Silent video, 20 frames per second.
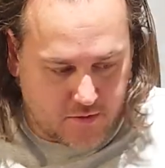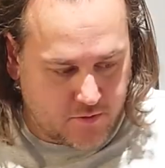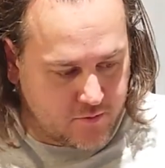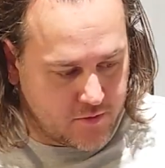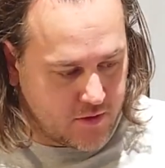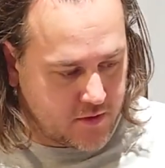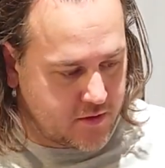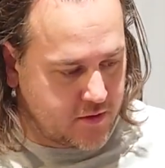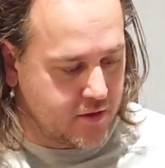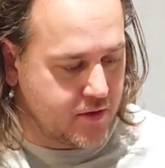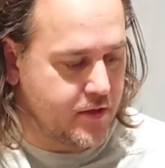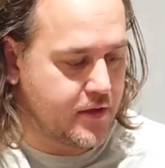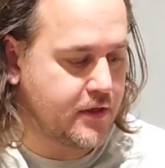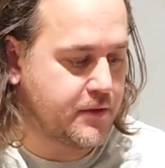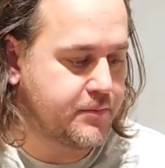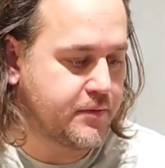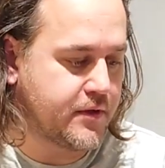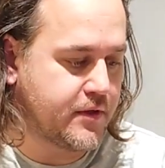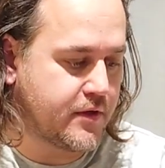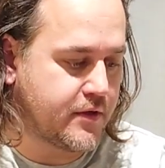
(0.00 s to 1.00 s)
You want to cut a
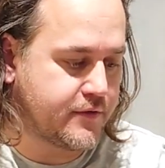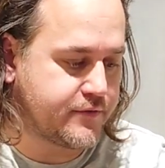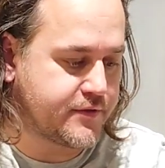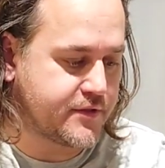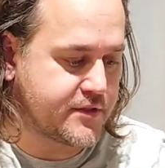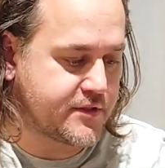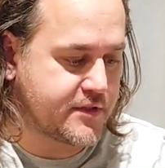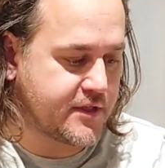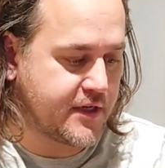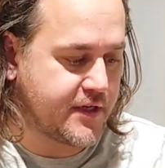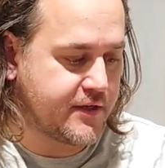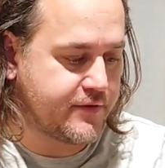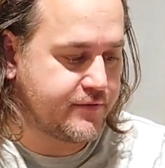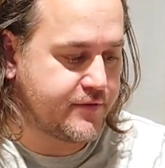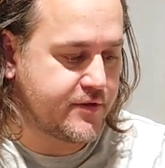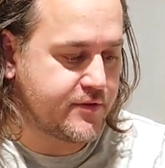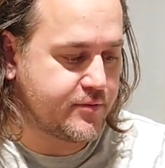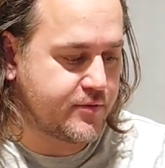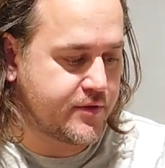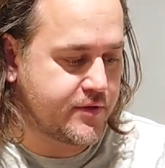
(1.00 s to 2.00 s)
little bit off the side of
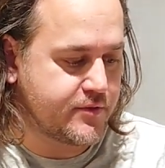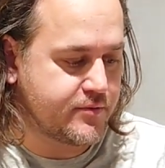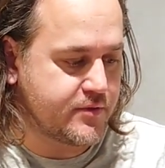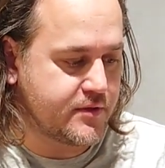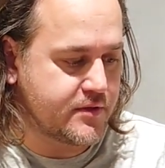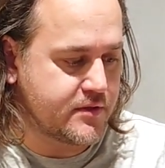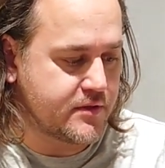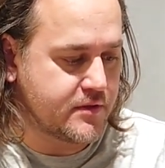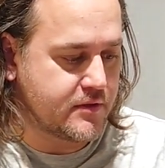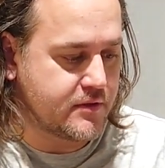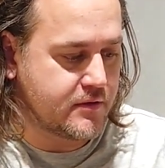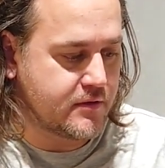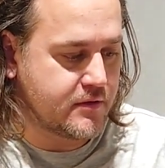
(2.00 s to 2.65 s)
this one as well.